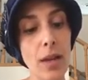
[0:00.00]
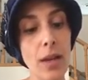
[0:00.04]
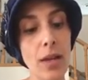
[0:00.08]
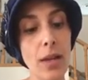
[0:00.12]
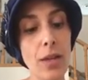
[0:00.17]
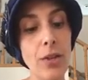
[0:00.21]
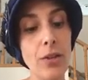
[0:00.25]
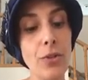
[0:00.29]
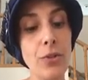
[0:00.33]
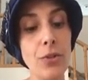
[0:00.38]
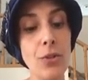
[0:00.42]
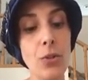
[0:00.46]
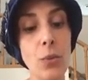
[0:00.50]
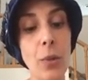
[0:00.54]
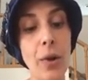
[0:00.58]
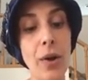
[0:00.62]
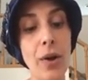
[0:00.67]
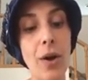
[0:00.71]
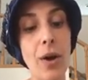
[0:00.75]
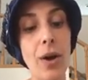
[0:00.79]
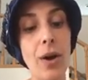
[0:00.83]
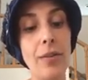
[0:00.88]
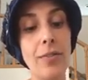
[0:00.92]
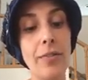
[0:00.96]
You do
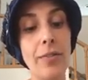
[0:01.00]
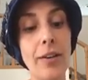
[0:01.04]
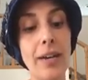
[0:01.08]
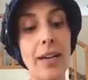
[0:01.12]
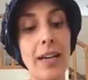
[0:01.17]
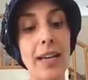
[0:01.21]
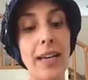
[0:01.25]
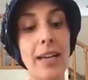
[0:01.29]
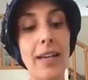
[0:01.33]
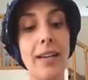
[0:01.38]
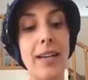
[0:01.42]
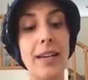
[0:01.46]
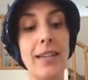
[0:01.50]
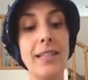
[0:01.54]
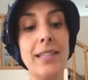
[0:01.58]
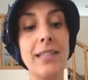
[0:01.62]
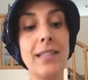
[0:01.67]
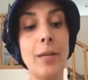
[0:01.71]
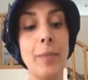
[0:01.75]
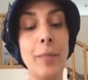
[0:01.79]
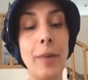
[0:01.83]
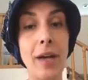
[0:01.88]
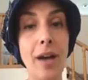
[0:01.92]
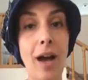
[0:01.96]
want to offer it in a
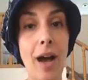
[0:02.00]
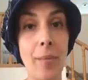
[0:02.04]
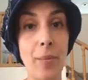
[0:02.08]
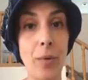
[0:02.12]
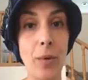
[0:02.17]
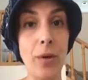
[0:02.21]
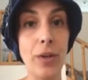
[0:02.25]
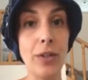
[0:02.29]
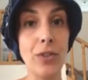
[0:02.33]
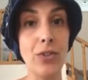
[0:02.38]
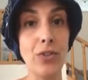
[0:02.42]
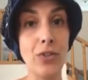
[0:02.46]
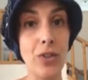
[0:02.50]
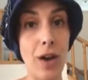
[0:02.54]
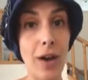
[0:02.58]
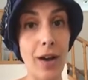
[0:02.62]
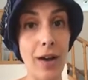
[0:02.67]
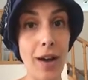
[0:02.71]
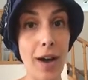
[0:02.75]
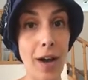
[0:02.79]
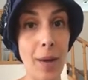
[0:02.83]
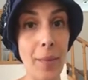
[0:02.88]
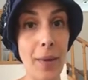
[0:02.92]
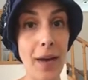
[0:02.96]
sippy cup or a straw
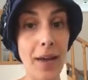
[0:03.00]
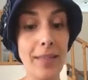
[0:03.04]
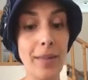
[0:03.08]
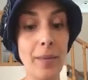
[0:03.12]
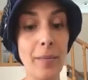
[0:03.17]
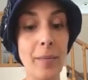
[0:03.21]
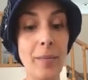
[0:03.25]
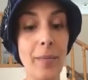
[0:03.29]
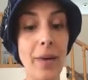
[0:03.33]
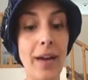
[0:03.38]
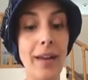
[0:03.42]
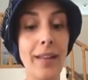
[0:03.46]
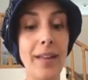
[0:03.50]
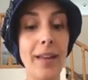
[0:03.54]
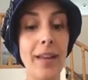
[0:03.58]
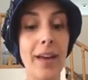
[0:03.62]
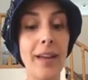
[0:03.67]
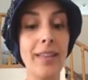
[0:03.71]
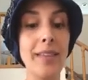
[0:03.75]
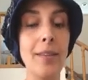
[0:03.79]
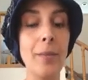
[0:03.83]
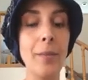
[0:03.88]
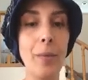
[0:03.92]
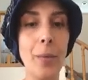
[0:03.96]
cup. At
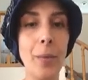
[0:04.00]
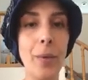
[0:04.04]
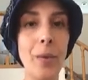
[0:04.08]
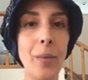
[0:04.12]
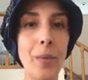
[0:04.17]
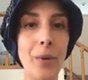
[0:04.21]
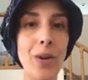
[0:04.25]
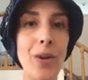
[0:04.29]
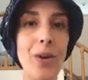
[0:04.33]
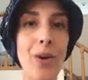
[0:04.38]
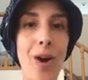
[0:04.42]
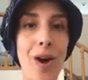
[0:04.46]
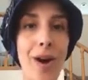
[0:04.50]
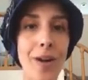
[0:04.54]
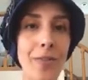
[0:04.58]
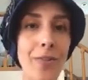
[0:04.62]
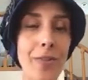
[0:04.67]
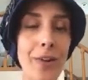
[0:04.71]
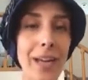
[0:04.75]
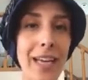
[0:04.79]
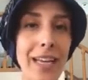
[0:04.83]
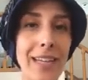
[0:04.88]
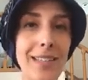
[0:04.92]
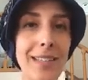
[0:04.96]
the point where you're
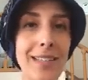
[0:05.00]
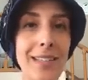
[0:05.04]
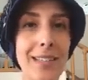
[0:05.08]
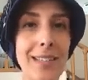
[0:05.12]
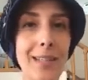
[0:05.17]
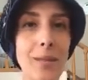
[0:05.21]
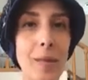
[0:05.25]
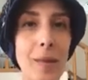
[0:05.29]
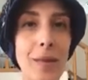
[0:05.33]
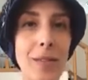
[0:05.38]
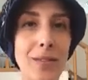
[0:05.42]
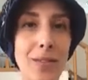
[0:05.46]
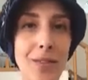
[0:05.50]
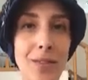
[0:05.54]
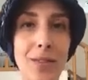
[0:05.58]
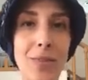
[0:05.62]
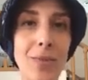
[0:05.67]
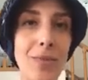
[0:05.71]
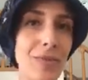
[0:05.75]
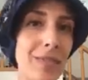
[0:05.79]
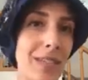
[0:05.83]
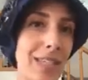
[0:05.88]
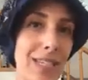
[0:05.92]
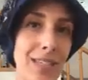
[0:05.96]
offering it at 6 months, you
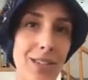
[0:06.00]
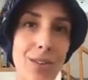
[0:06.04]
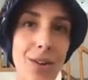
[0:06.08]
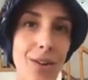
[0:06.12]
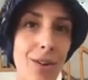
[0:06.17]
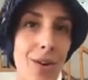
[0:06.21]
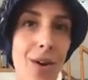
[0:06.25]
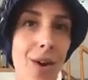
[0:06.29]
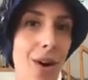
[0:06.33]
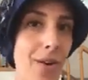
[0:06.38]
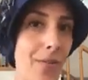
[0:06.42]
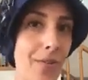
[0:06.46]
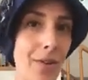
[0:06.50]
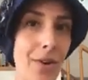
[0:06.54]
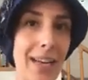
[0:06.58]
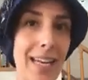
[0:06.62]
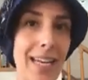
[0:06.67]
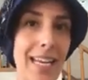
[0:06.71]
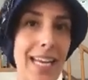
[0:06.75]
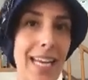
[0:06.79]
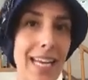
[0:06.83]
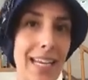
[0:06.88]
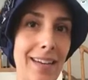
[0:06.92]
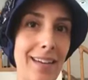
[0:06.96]
don't need to offer
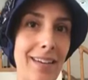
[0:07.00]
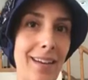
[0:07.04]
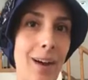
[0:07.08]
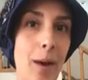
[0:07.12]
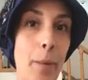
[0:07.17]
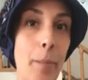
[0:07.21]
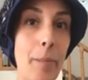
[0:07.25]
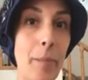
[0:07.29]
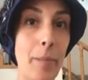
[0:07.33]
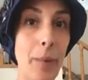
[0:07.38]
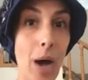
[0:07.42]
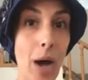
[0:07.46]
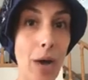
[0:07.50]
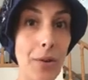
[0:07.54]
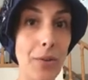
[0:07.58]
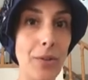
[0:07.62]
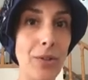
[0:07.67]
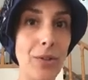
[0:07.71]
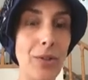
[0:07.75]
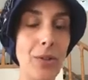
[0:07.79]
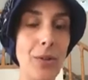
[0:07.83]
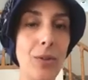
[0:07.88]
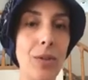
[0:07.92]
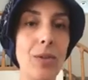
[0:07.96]
it in a
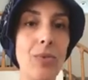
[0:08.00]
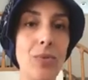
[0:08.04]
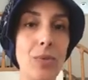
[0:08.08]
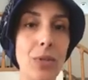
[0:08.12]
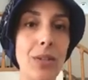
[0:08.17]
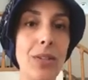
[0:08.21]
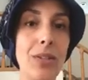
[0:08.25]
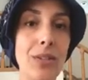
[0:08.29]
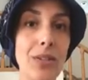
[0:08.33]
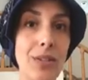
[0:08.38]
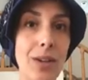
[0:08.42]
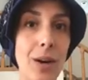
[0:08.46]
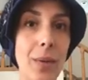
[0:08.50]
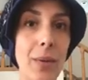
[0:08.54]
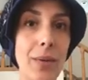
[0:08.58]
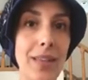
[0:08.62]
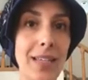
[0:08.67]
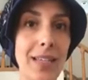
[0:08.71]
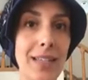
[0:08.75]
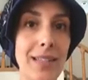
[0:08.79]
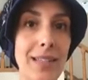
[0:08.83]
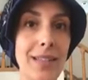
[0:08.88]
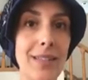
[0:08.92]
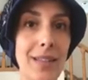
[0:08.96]
bottle. You can really start with
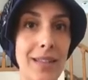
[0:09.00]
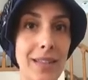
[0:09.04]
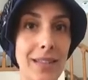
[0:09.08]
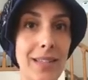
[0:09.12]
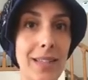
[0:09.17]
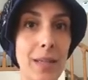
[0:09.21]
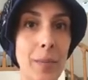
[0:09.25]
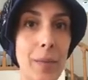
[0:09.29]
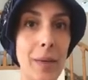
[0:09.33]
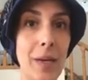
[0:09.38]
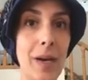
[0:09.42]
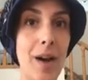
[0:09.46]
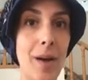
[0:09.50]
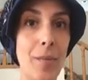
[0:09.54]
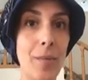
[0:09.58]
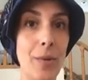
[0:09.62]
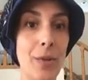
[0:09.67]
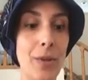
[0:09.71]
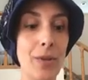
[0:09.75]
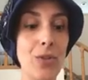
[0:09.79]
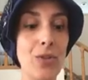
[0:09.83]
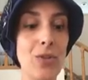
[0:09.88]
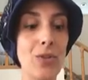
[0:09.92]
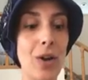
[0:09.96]
that sippy cup
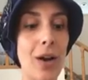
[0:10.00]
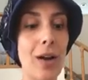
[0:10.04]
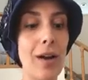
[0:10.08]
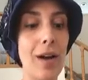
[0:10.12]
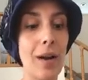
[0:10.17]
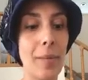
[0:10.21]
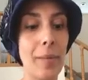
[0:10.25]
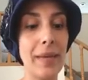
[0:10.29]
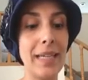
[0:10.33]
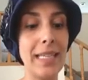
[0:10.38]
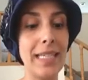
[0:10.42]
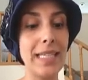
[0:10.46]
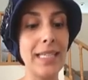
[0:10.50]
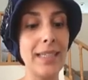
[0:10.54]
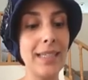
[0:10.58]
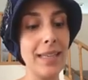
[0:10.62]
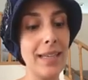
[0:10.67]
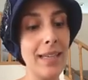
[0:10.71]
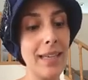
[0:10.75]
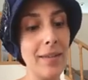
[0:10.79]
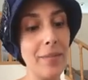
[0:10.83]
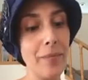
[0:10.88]
or the straw cup ideally.